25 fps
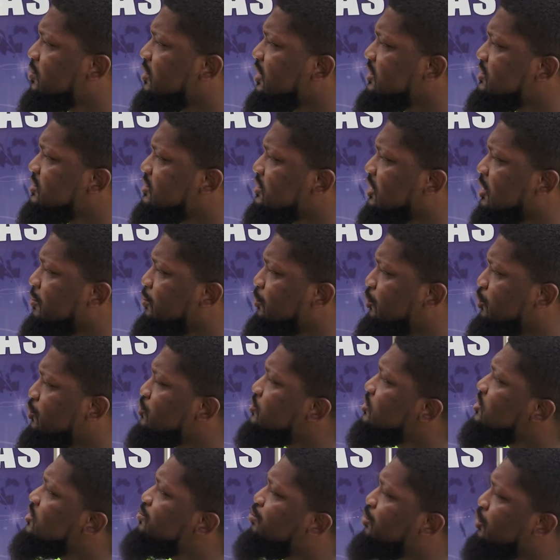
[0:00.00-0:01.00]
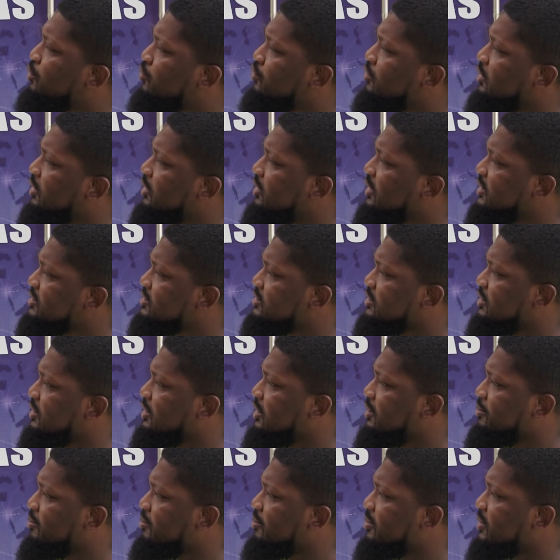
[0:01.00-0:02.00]
use this building as
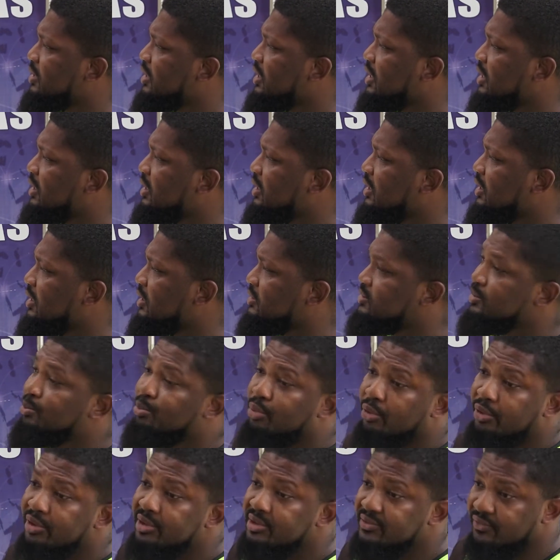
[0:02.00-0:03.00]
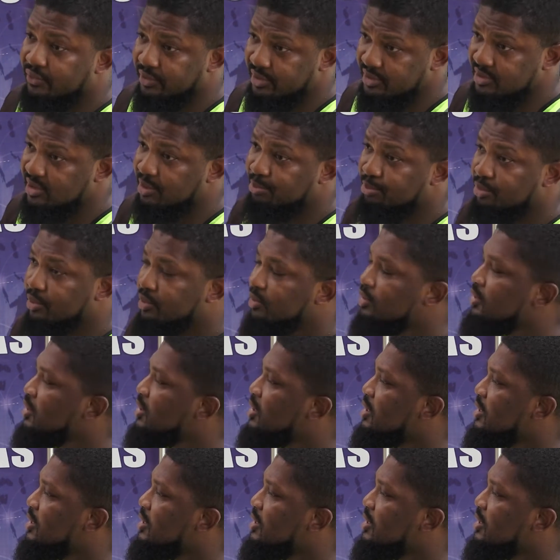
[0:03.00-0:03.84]
a point. For example,